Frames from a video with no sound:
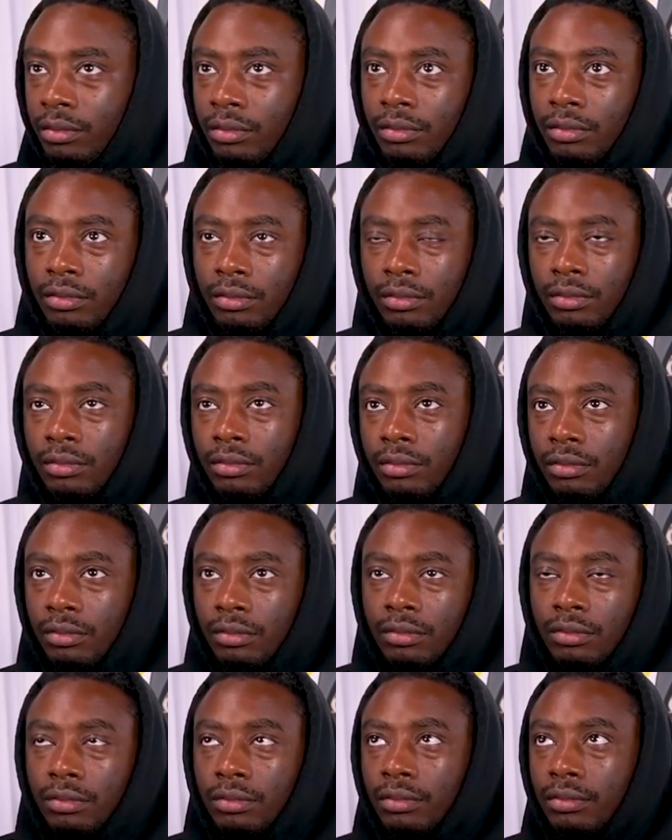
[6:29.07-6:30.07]

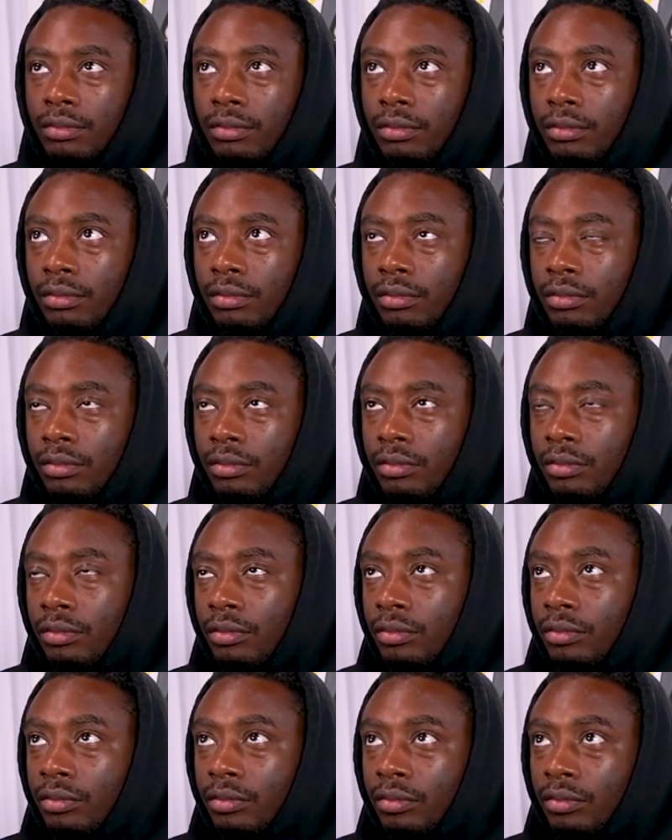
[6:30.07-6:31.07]

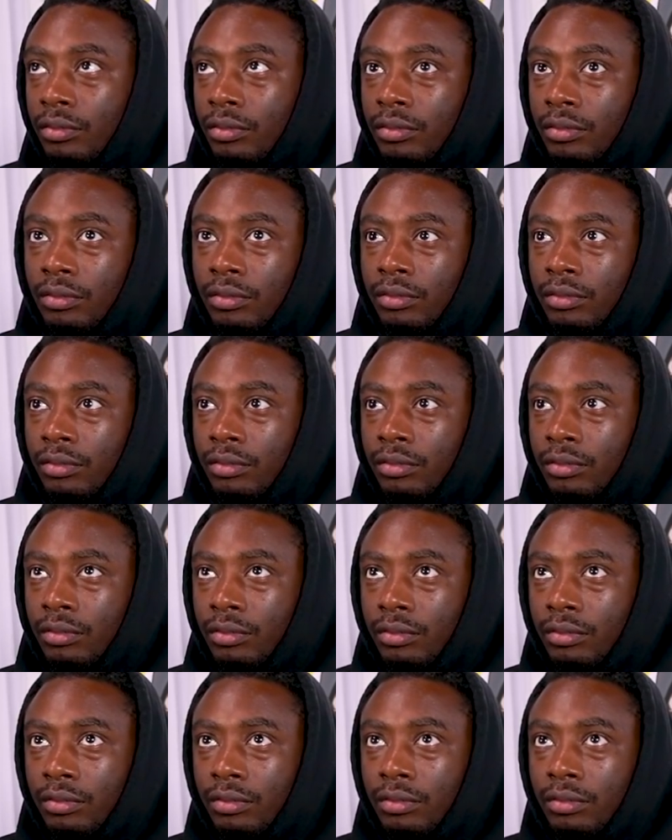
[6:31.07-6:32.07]

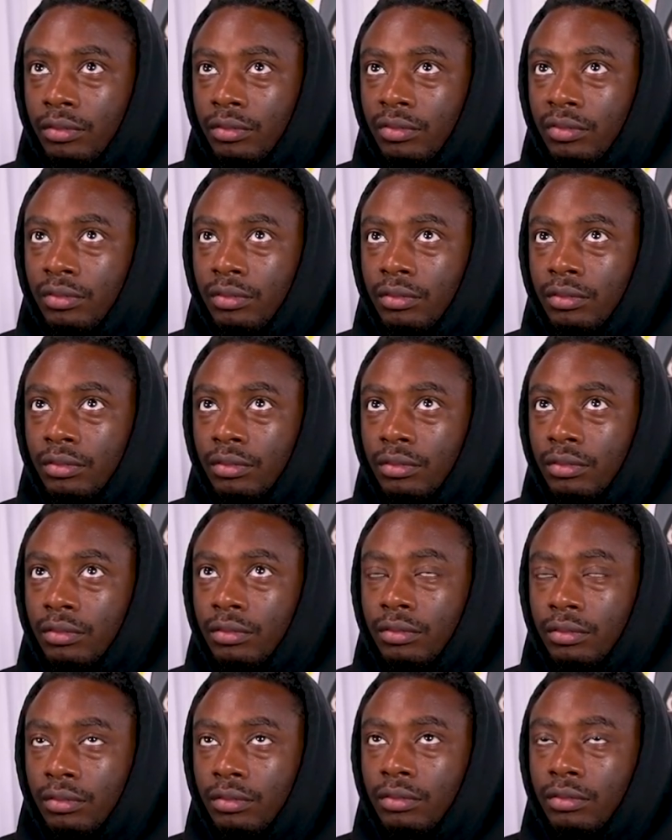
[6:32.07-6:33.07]

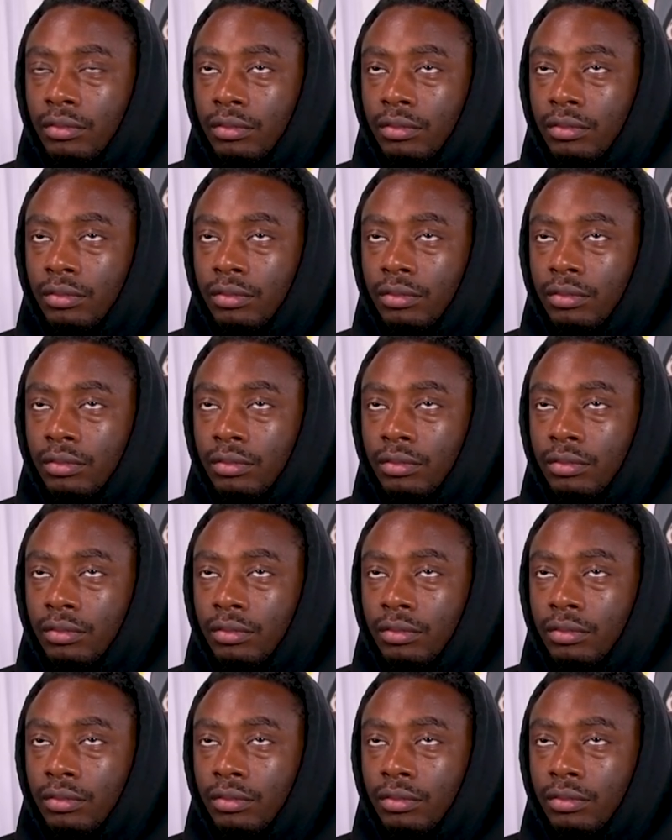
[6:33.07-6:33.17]
No words are spoken by the person on screen.